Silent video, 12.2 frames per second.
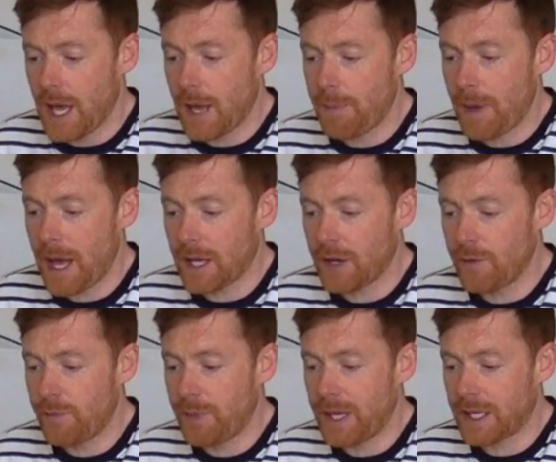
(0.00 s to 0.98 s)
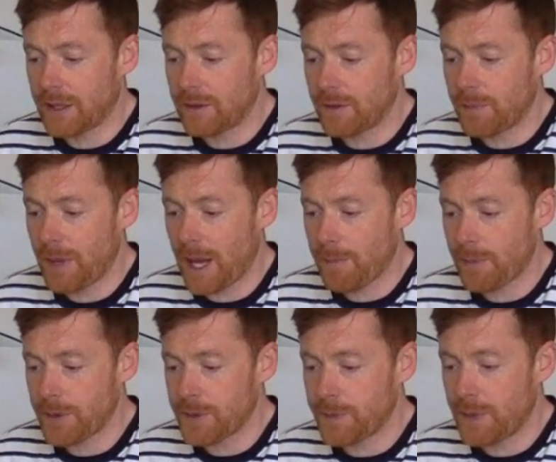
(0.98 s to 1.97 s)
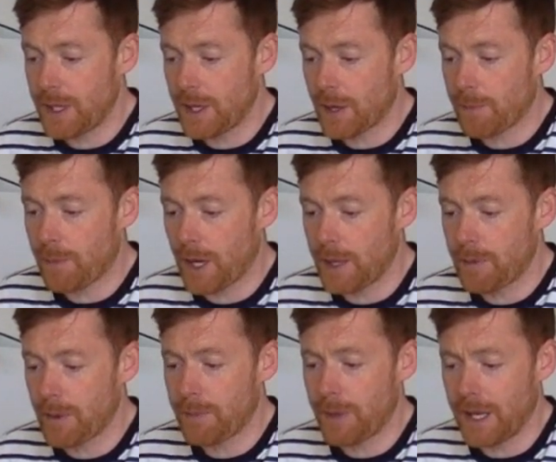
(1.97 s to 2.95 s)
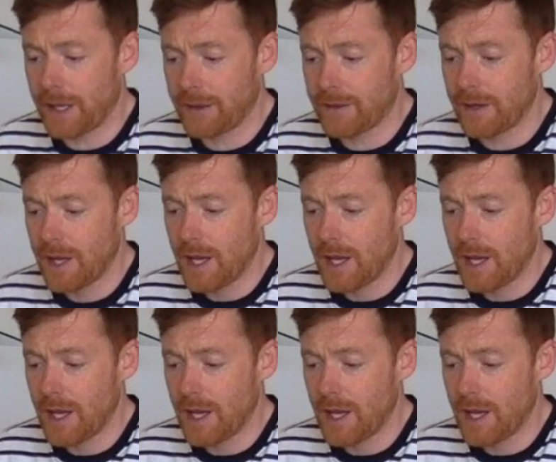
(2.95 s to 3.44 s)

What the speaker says: A peck of pickled peppers Peter Piper picked.